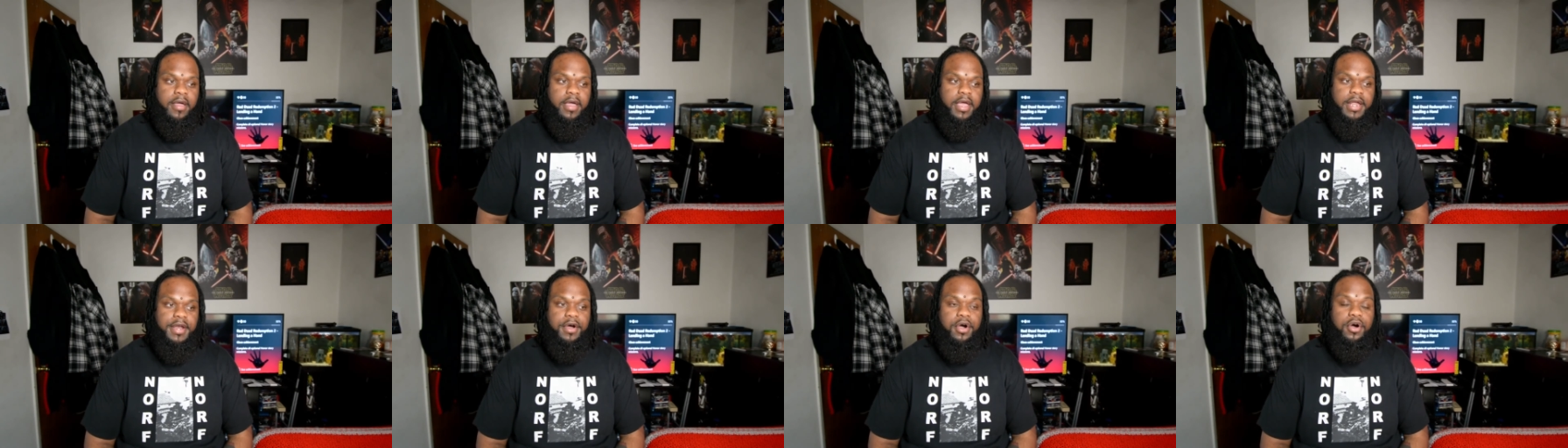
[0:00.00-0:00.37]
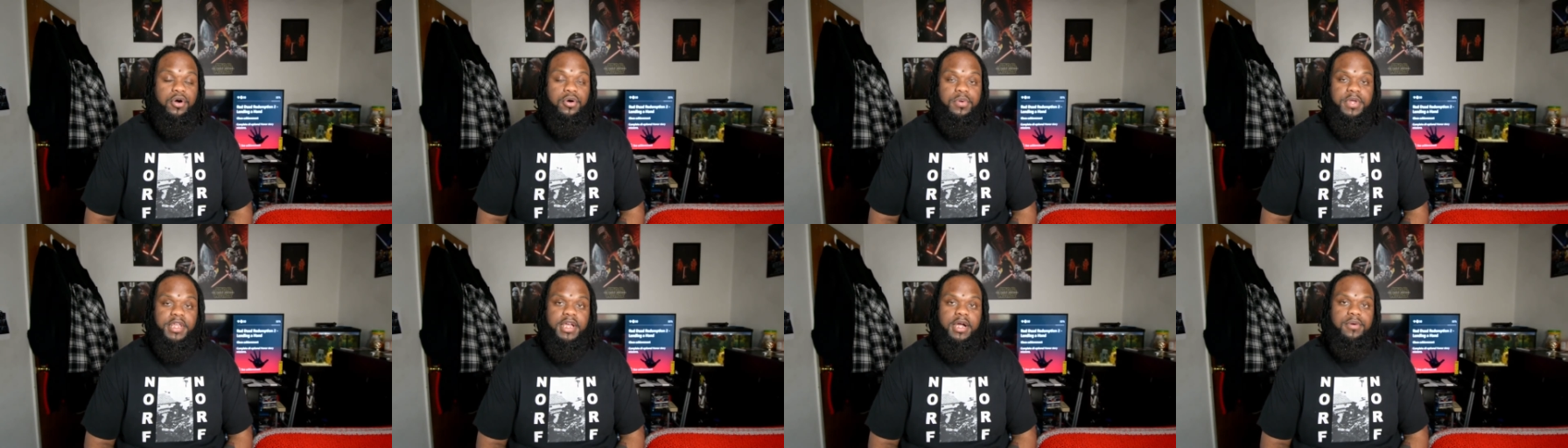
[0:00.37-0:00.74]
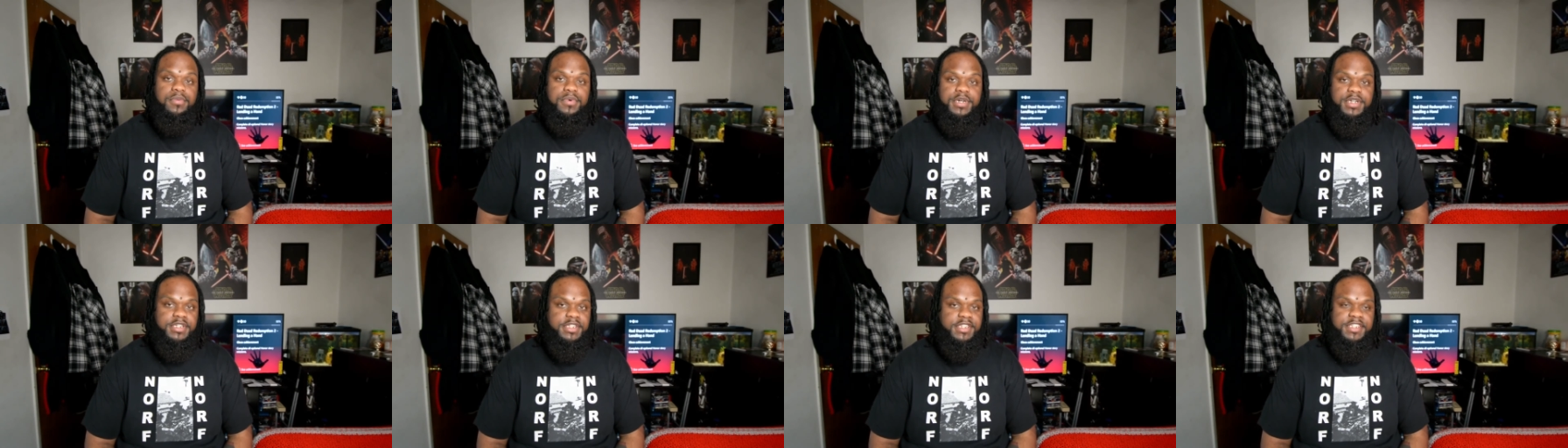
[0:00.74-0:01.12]
And the whole week, I
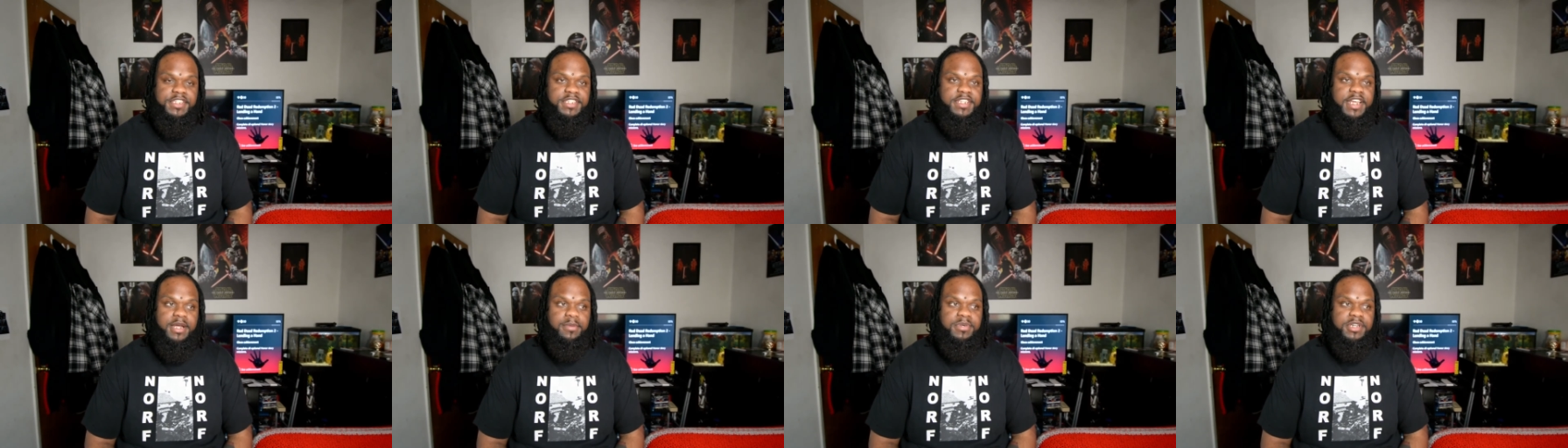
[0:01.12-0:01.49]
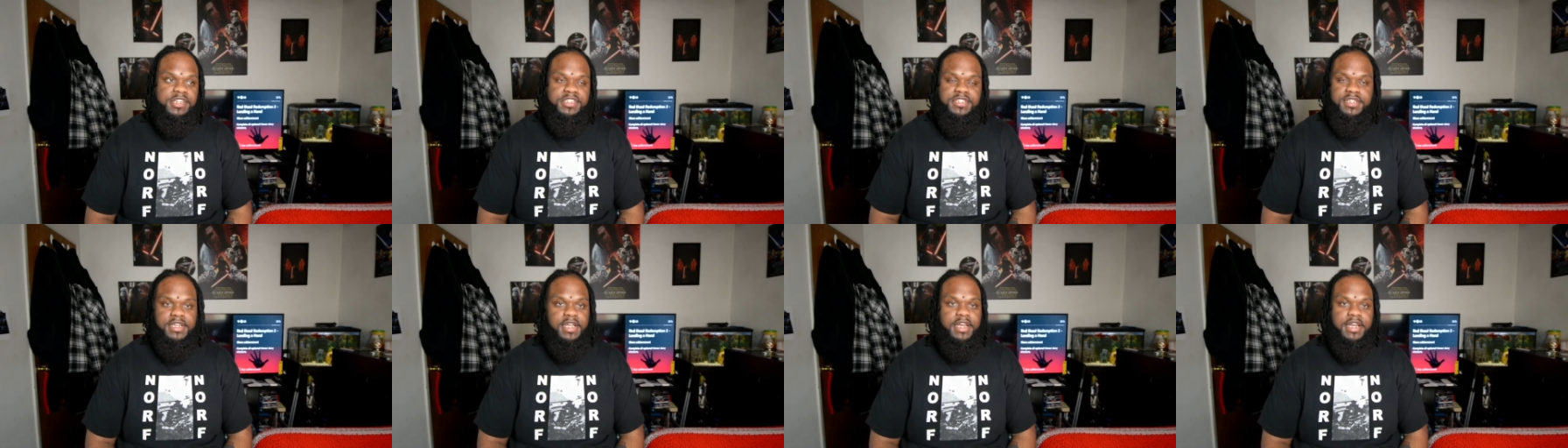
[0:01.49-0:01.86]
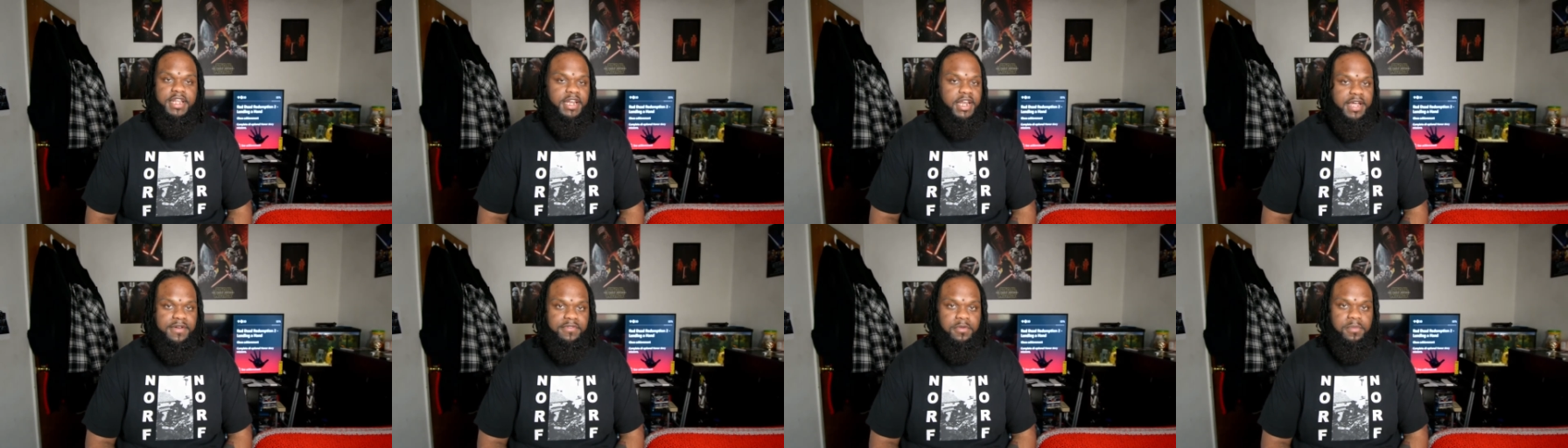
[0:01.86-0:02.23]
wanted to just take pictures of any
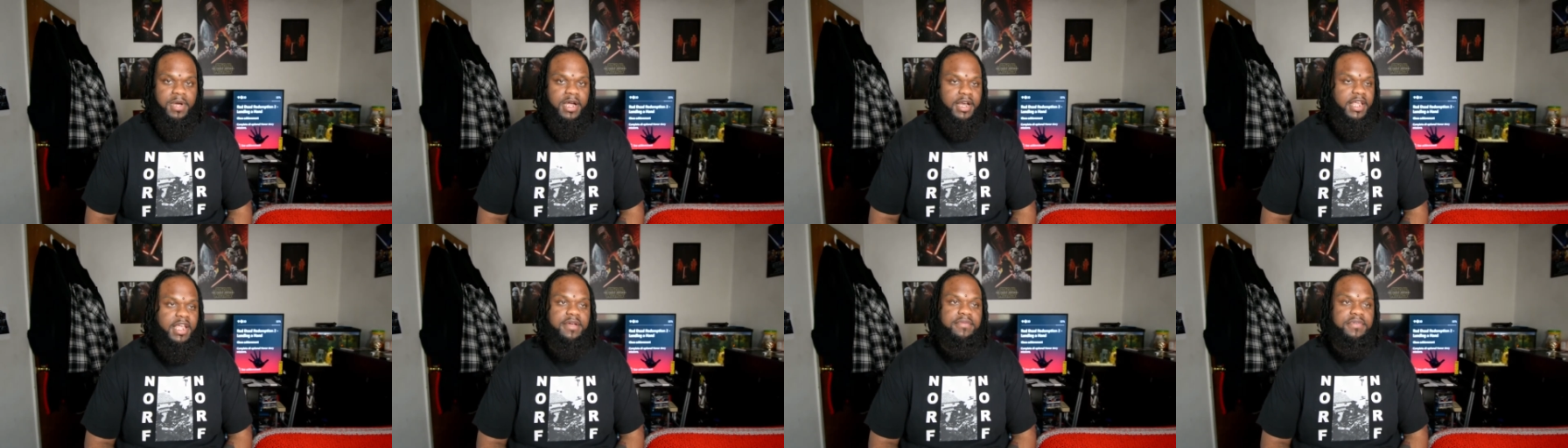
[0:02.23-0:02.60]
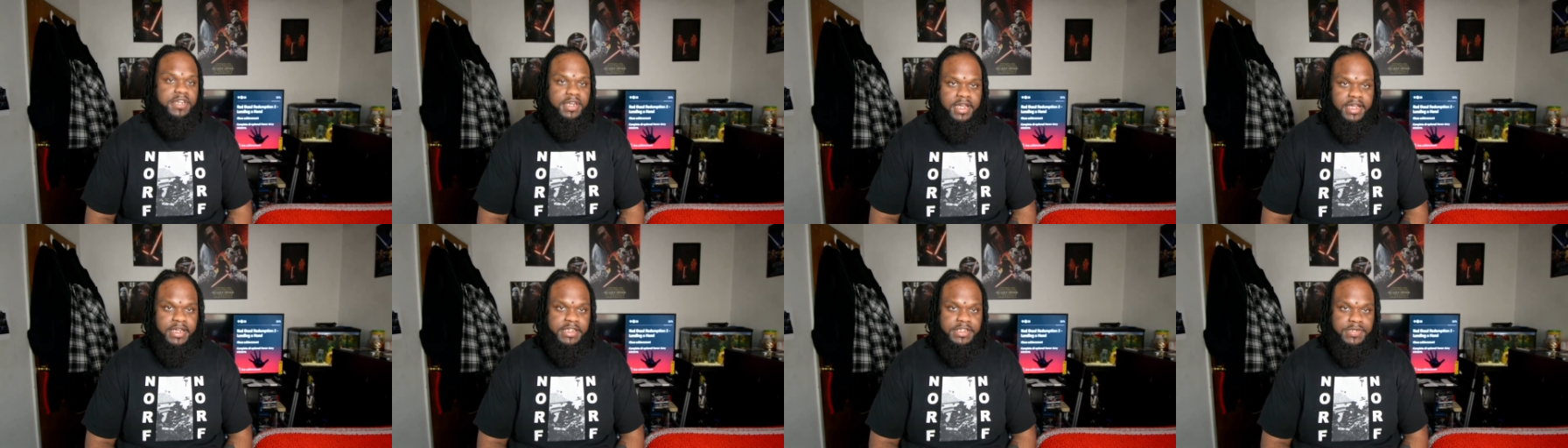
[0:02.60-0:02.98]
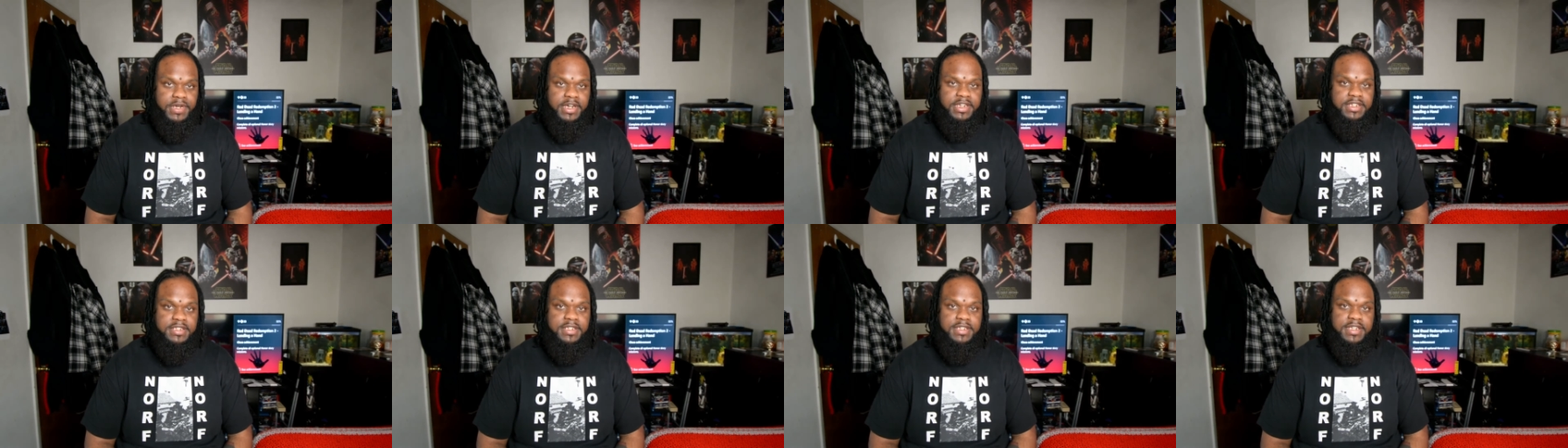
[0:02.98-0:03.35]
and everybody every day so I
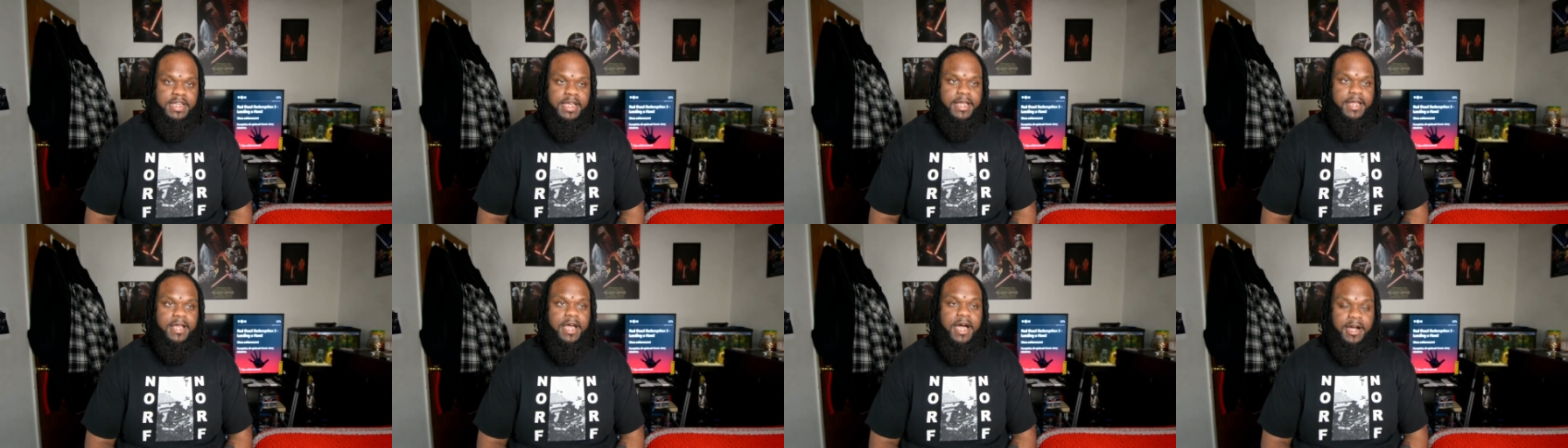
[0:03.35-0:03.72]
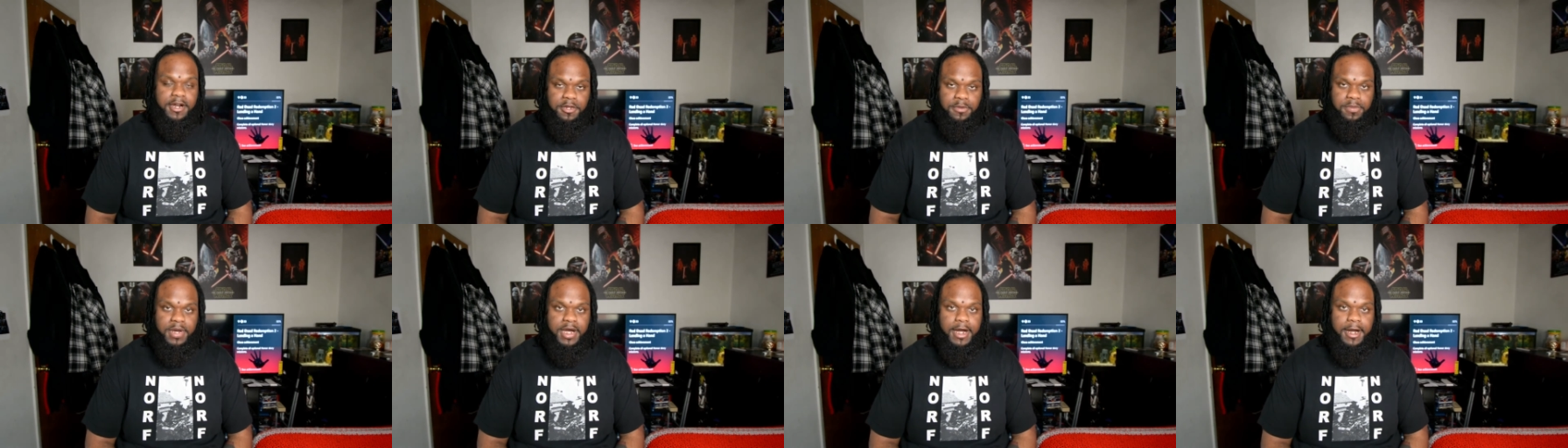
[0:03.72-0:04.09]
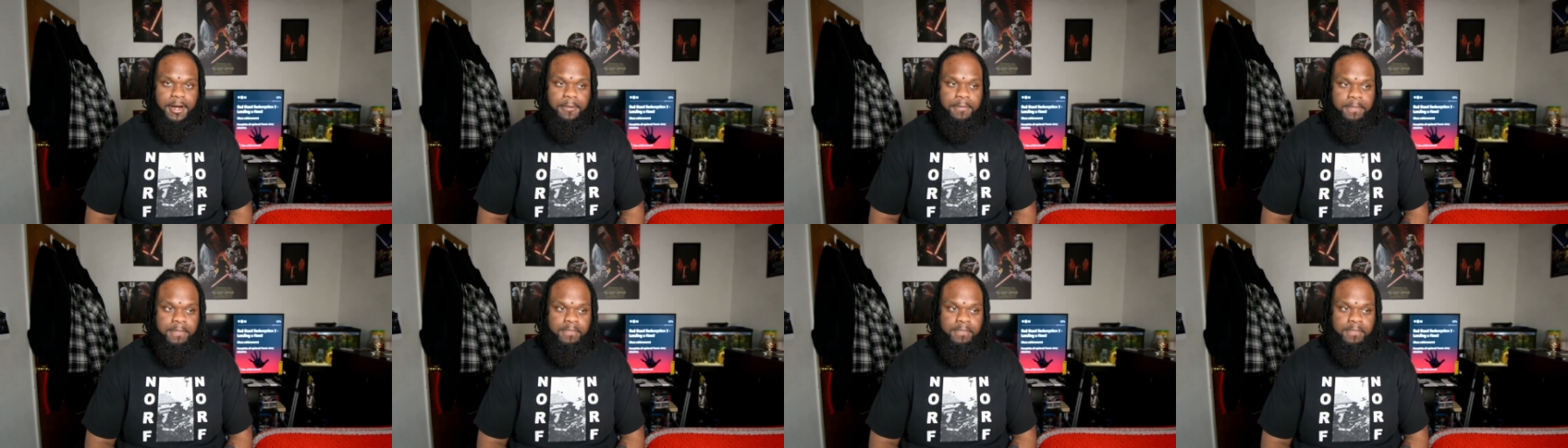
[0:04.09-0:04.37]
could stay occupied.